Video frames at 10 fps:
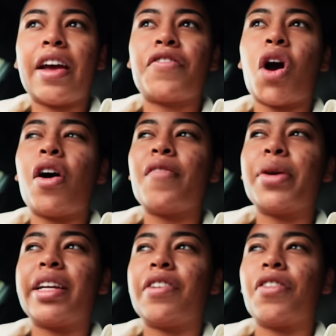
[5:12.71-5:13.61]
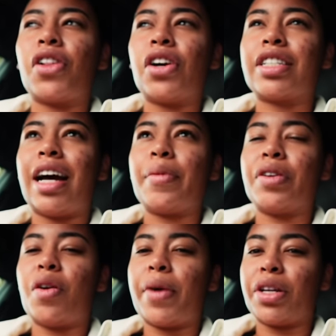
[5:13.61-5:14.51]
if y'all have been here for a long time,
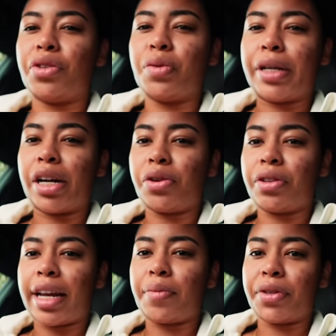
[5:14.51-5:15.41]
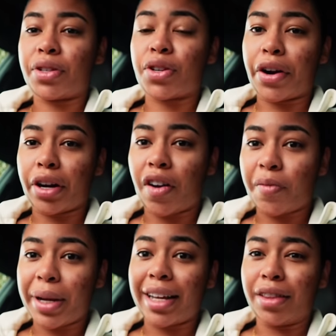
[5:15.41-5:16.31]
you know my YouTube channel name started
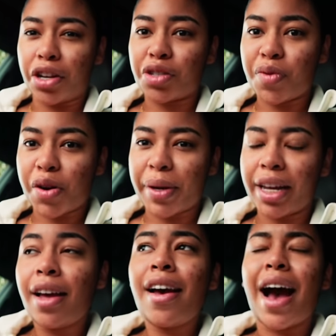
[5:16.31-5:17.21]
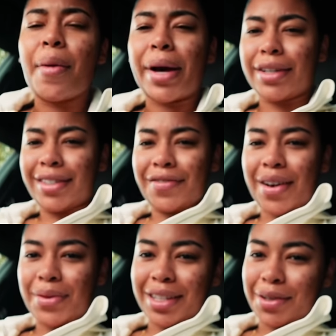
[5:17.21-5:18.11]
off being Lush Barbie. Imagine if
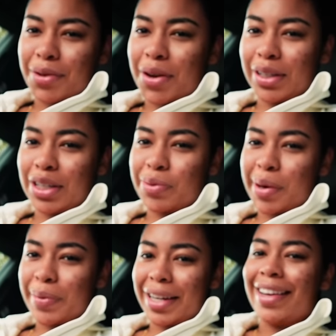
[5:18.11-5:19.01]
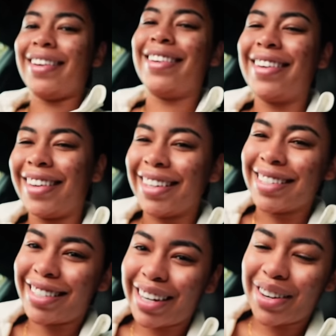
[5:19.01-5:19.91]
I was still called Lush Barbie on
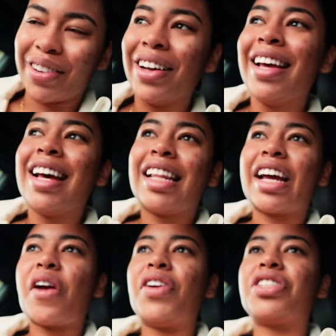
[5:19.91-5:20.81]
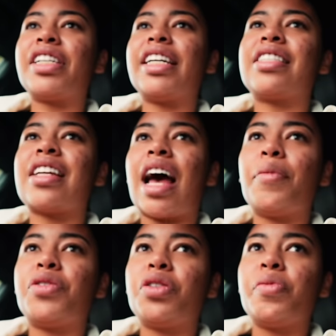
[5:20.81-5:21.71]
this channel. Like, eventually it's
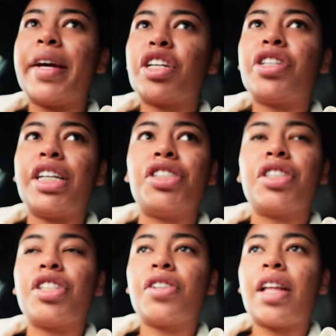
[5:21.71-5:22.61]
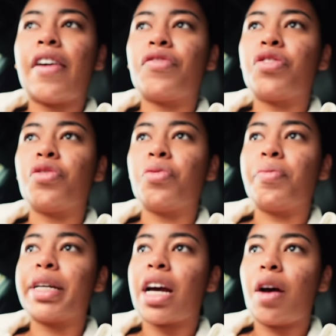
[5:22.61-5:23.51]
time to make changes in your life to
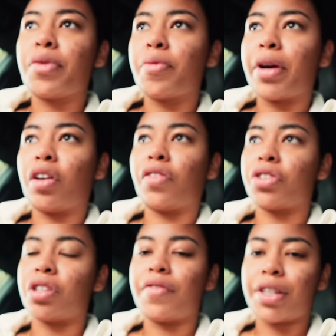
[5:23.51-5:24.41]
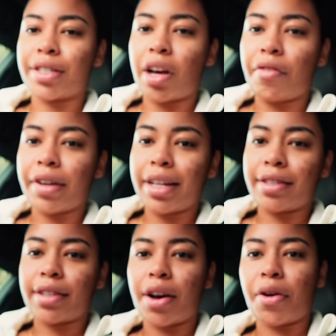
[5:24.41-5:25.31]
become your better version of yourself. And
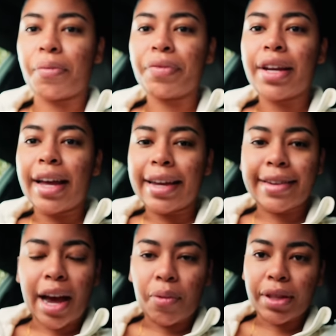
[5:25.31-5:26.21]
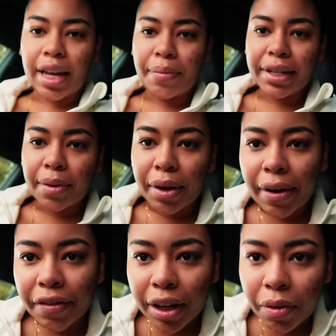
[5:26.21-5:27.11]
so, yeah, with that being said,
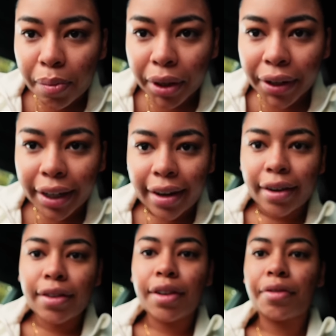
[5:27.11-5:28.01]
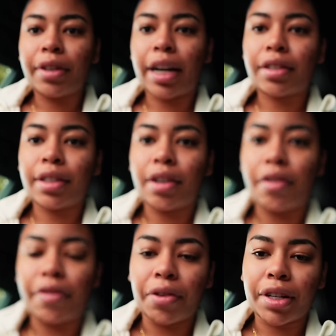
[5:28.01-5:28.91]
I feel like we're blurry. I don't know if we're actually all
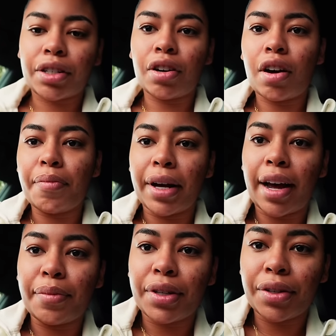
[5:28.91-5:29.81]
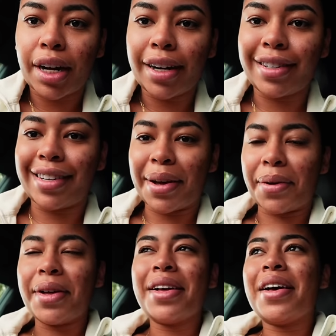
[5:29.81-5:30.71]
focused, y'all, but I'm too tired to tell.